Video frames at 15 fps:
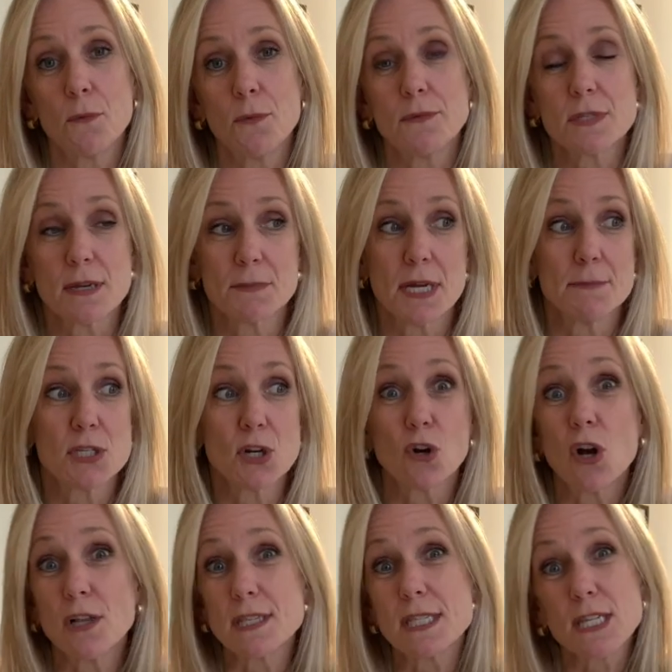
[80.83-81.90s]
Sometimes they're
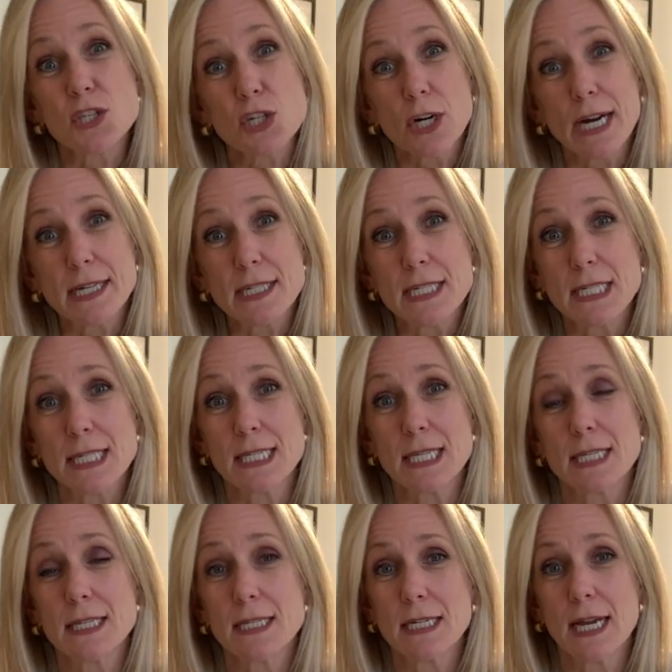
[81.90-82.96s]
called sister entities in
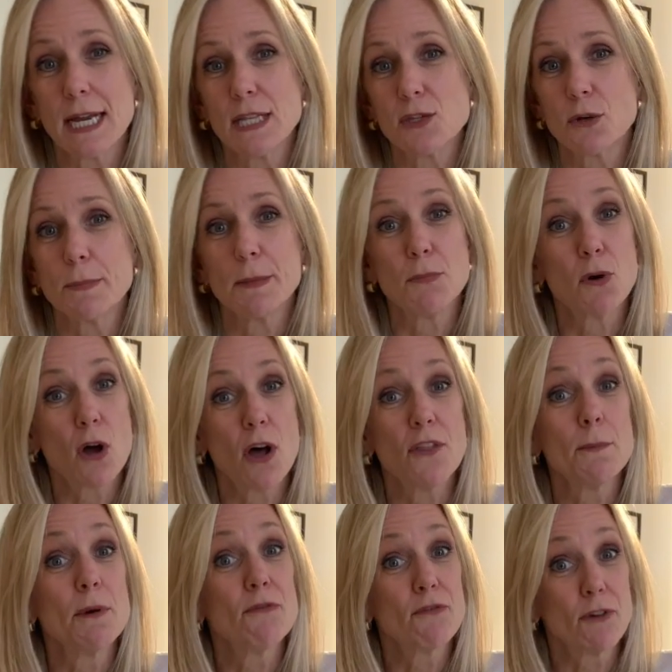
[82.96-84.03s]
the States, or people call
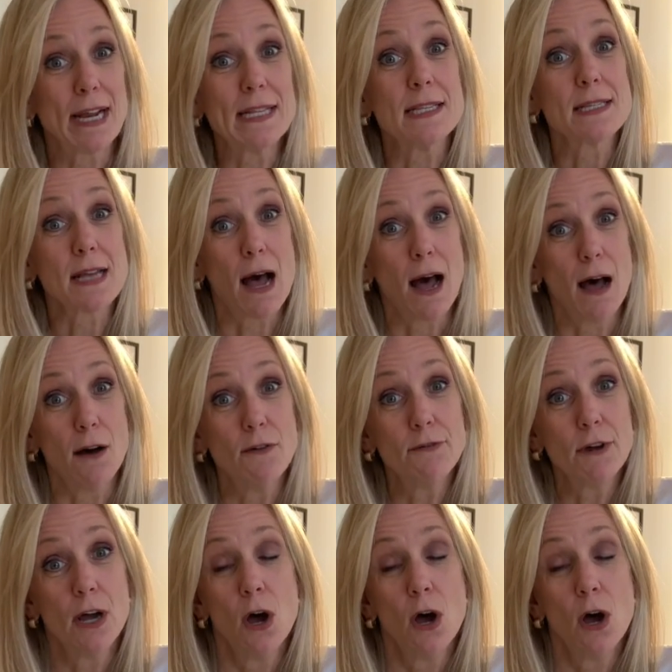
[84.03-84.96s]
them a friends of.